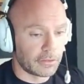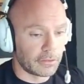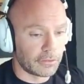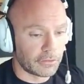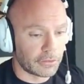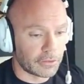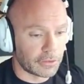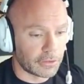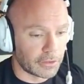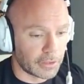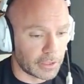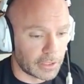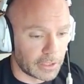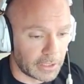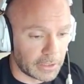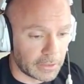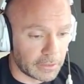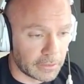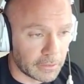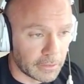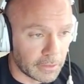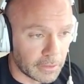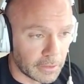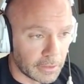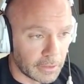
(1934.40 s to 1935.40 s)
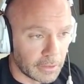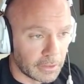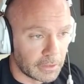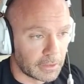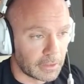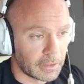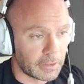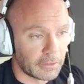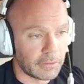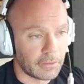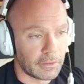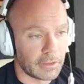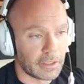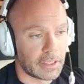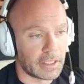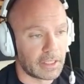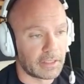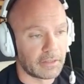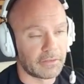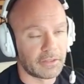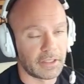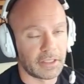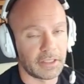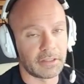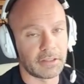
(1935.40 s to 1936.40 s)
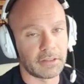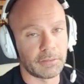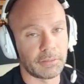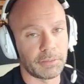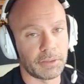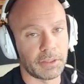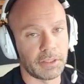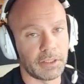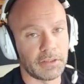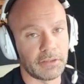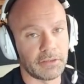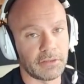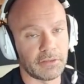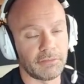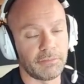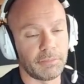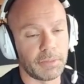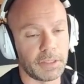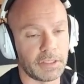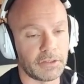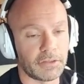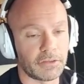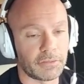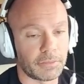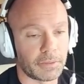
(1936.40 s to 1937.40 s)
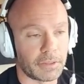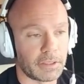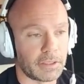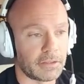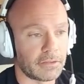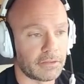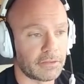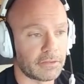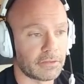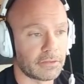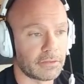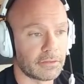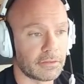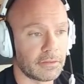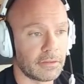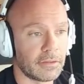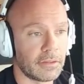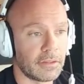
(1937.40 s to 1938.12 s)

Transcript: are great. They do not take the place of bench press.